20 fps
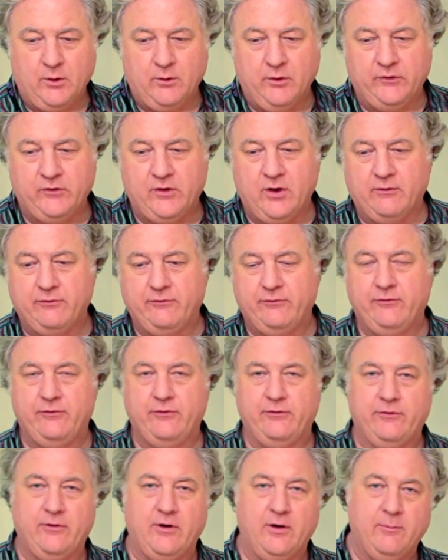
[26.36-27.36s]
Christophe
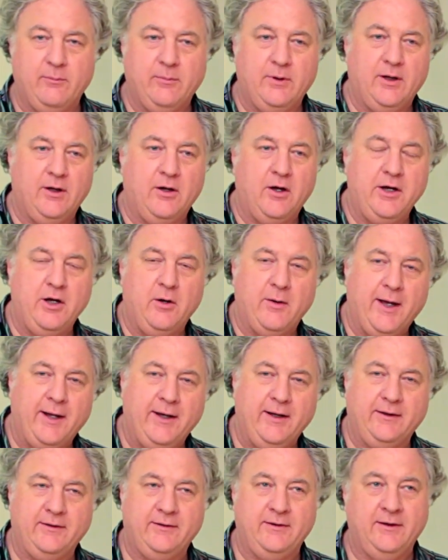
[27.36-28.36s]
from Audio
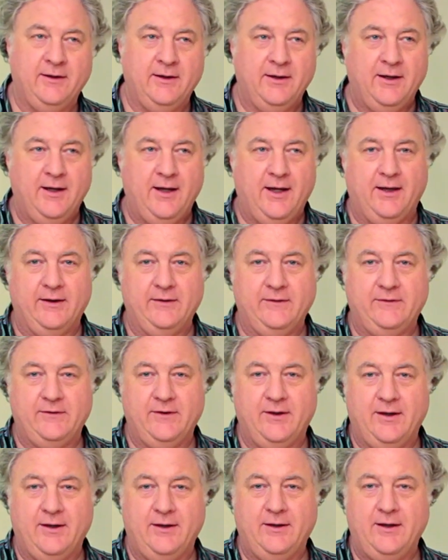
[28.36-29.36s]
Addict has
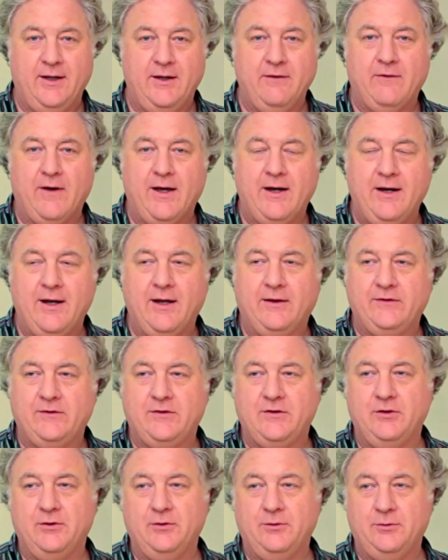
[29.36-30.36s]
invited us
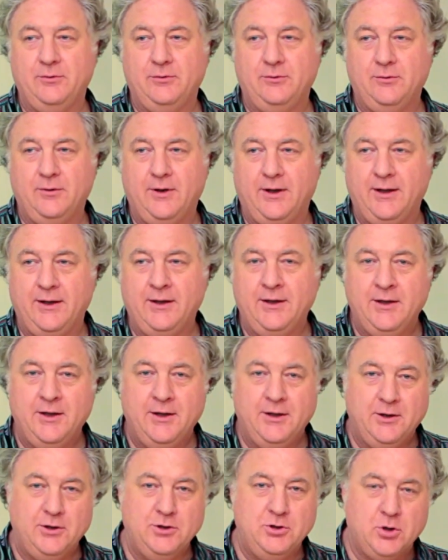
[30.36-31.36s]
to
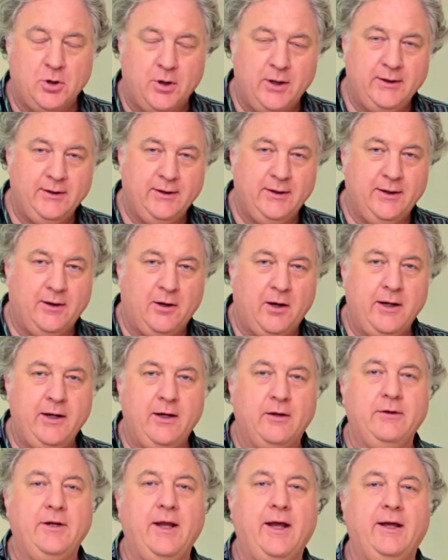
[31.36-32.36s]
join the
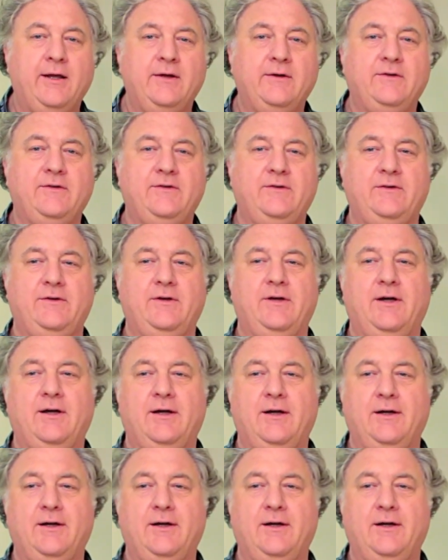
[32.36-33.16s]
Audio Days